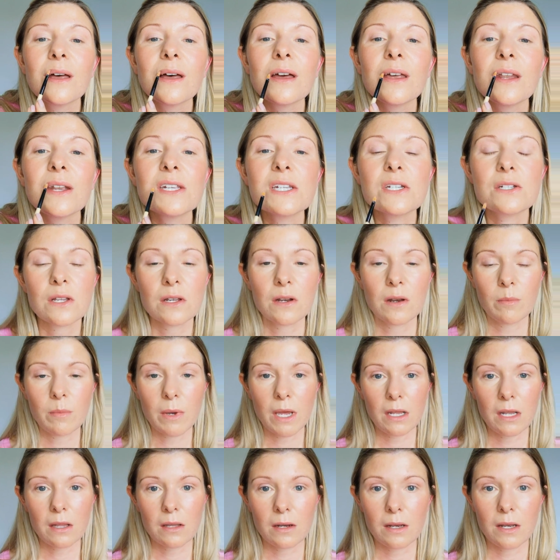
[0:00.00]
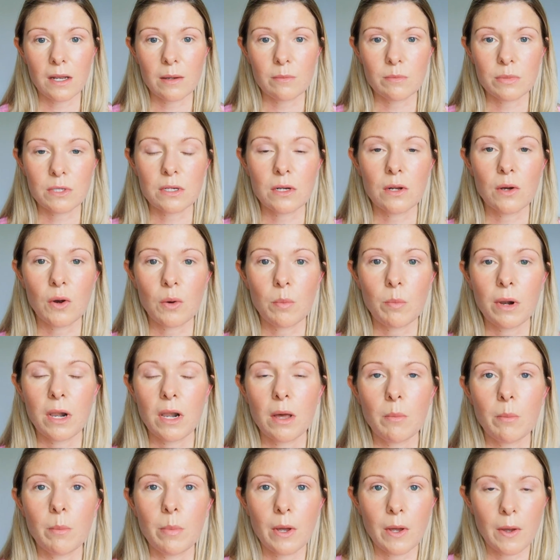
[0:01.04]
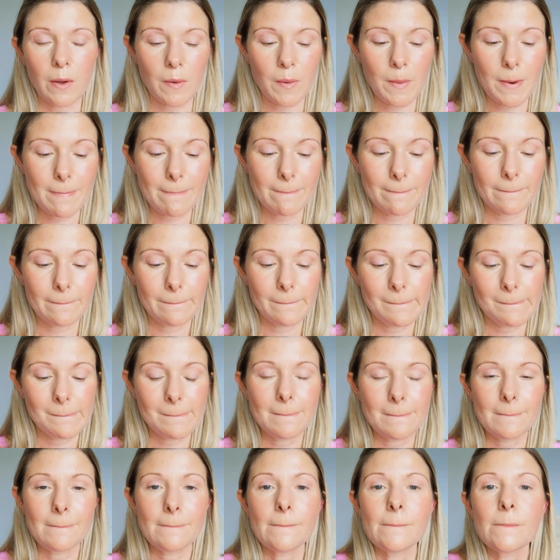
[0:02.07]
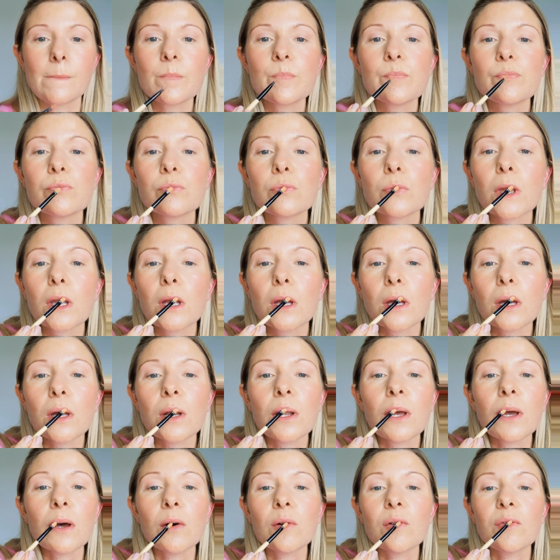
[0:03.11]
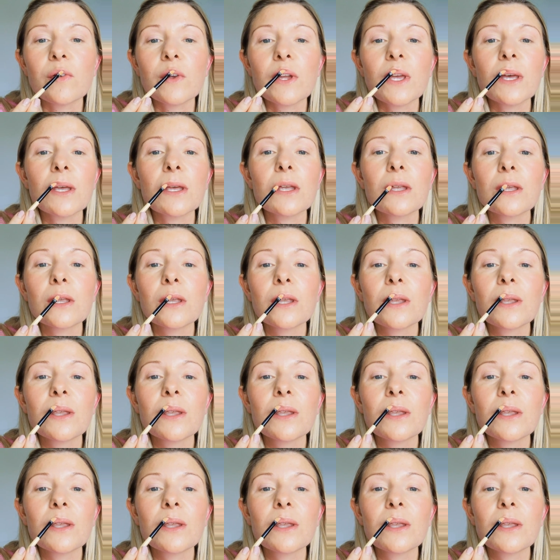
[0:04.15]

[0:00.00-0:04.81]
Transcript: it's just going to make the lips look plumper and healthier.